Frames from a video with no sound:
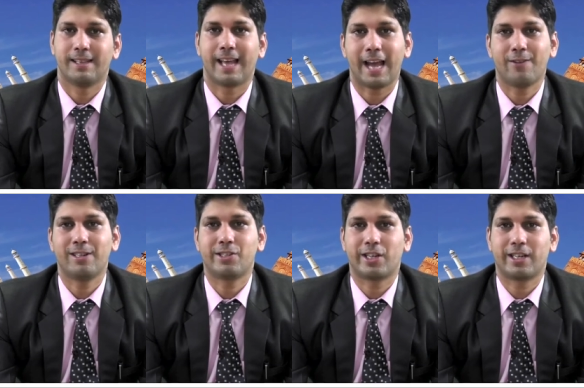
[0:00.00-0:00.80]
The
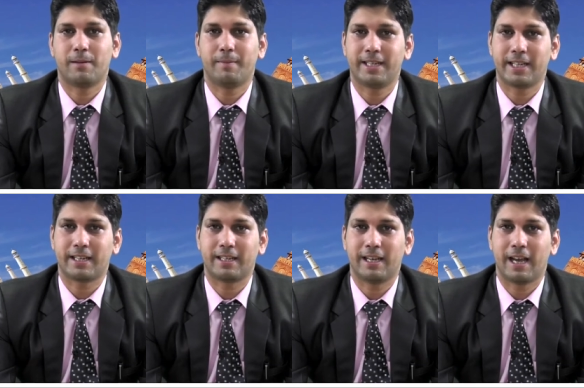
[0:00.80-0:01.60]
annual general
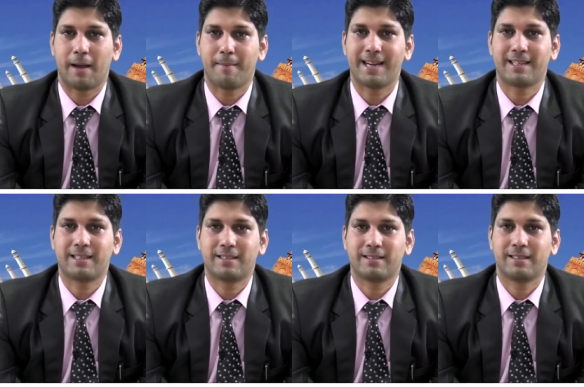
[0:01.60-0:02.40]
meeting
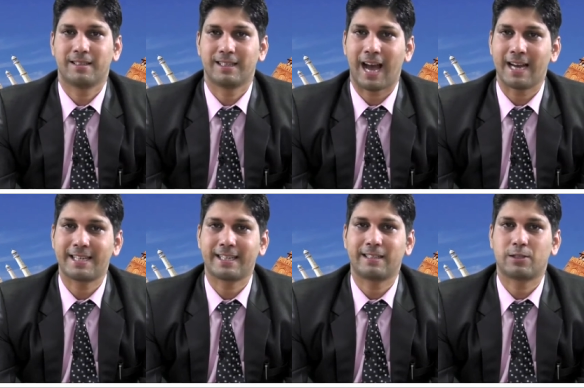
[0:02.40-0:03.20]
amends the
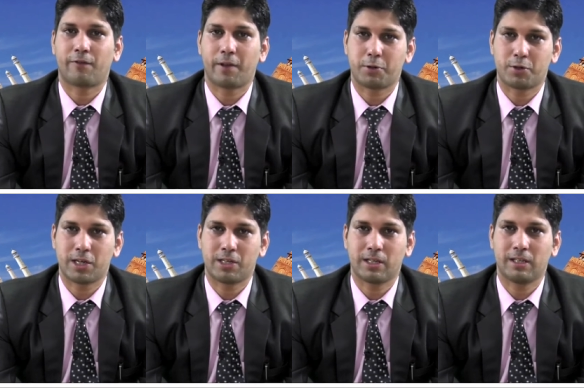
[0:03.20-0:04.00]
Articles of
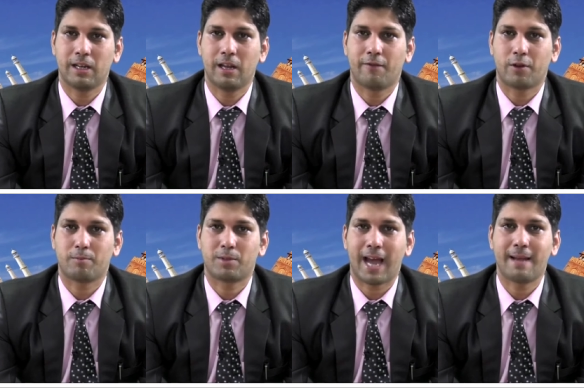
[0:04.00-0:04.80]
Association
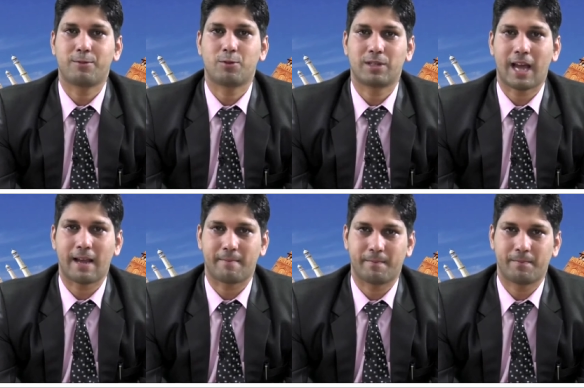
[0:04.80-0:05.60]
from time to
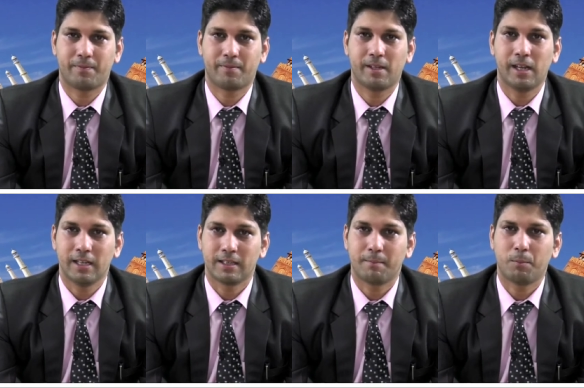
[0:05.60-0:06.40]
time.
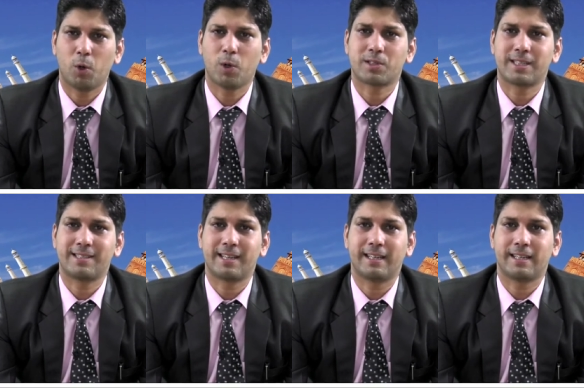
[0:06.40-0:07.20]
The most
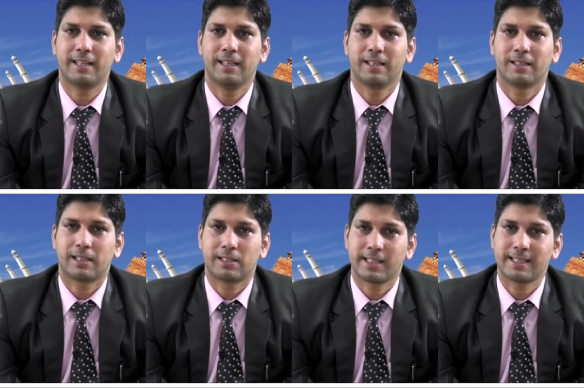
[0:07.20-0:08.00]
recent the
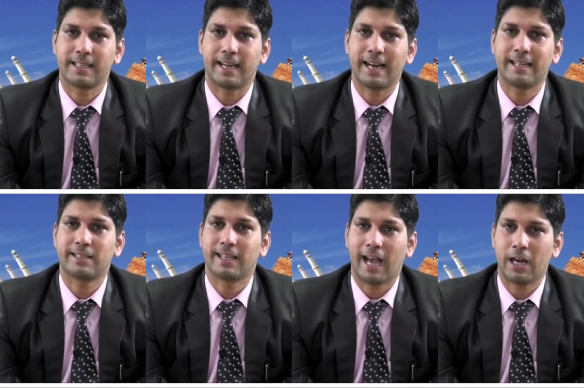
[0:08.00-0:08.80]

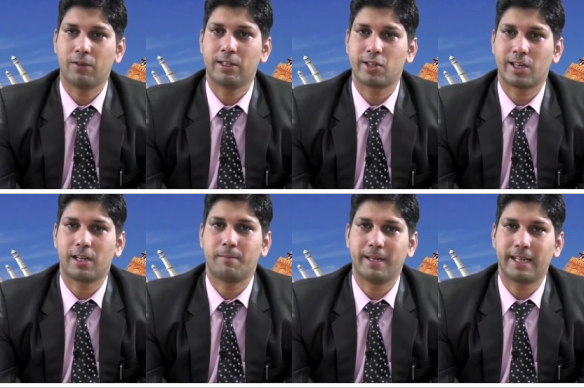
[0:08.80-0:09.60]
68th annual
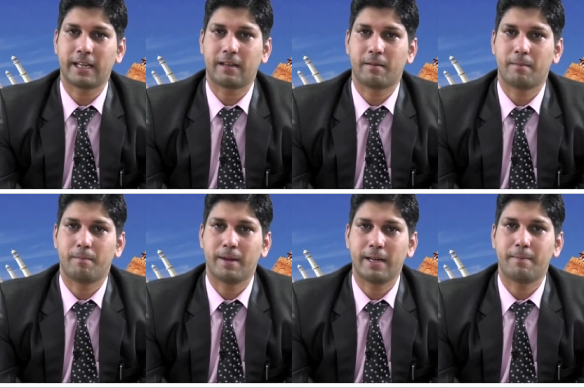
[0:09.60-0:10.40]
general meeting
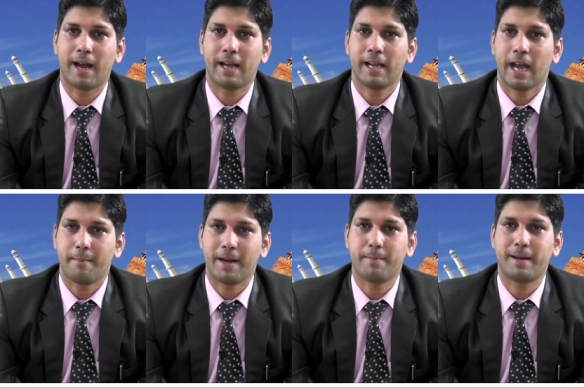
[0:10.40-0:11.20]
made by
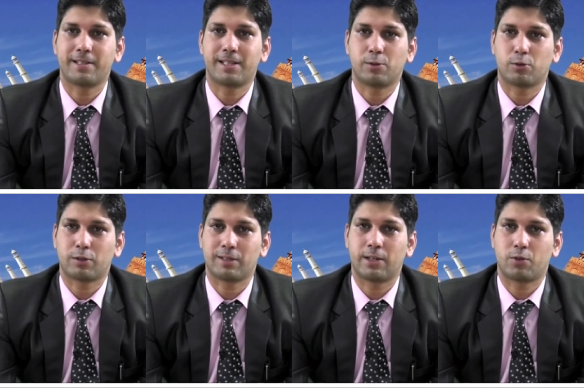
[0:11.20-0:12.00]
amendments in
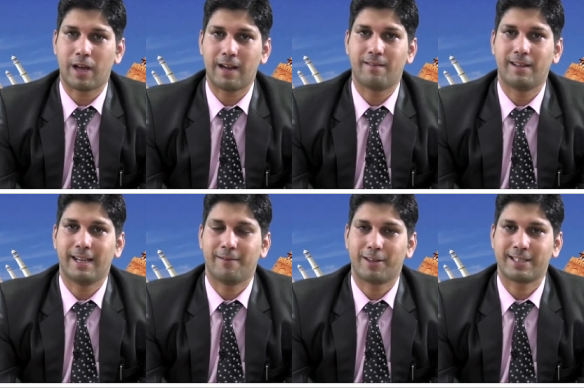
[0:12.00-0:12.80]
2012
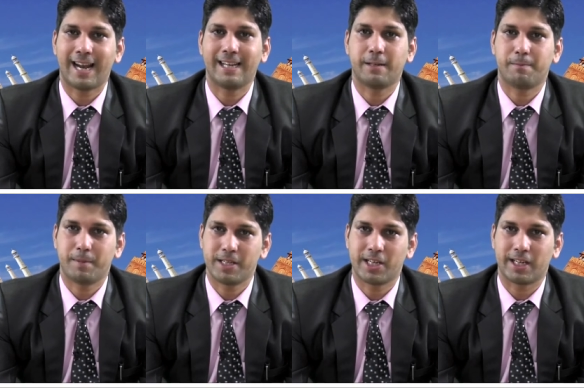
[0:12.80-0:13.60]
was held in
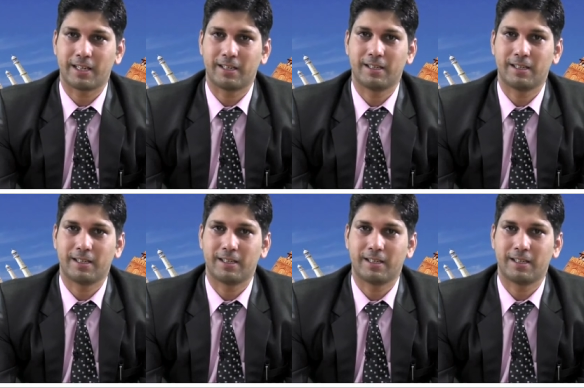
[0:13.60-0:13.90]
Beijing.